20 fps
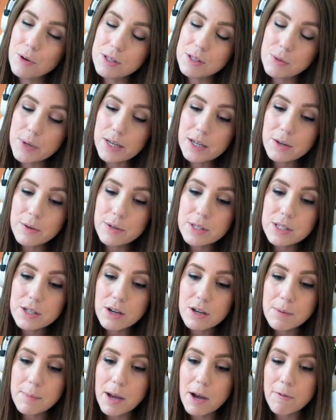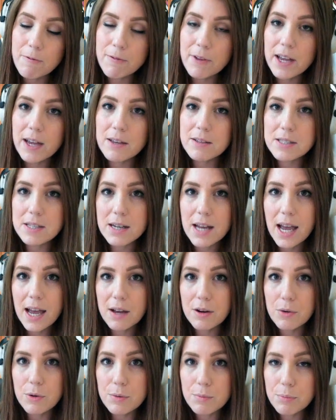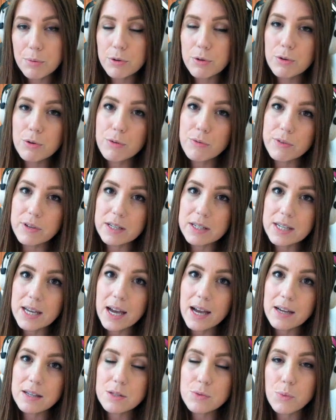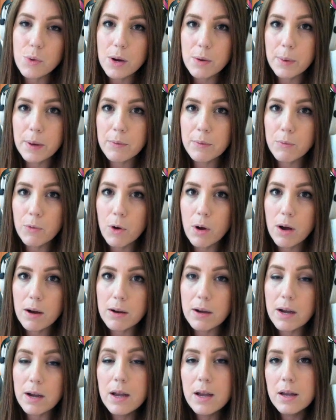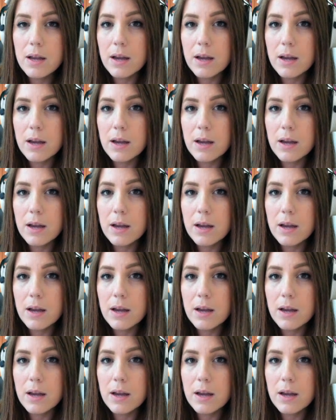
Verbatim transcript: because we can always talk about fails and how to improve attacks, what went wrong.